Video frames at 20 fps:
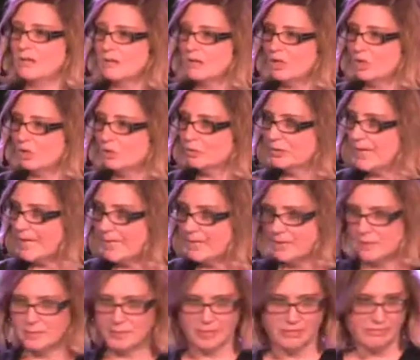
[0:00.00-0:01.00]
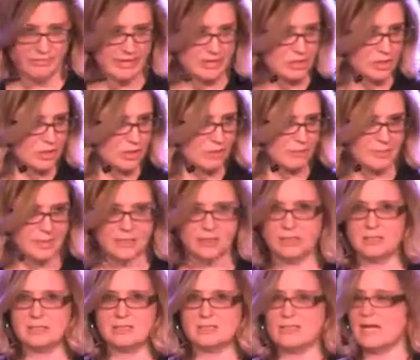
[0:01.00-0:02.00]
You know, light can be a factor on
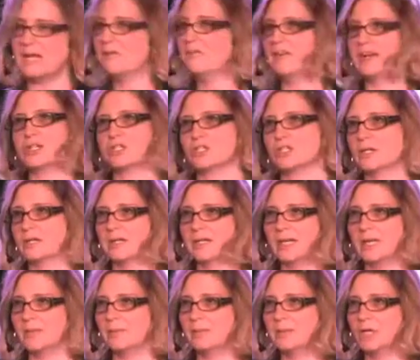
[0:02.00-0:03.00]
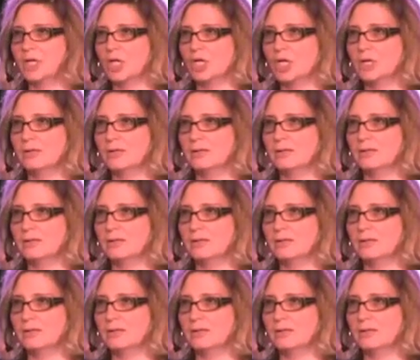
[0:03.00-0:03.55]
beer. It's not a factor on keg beer.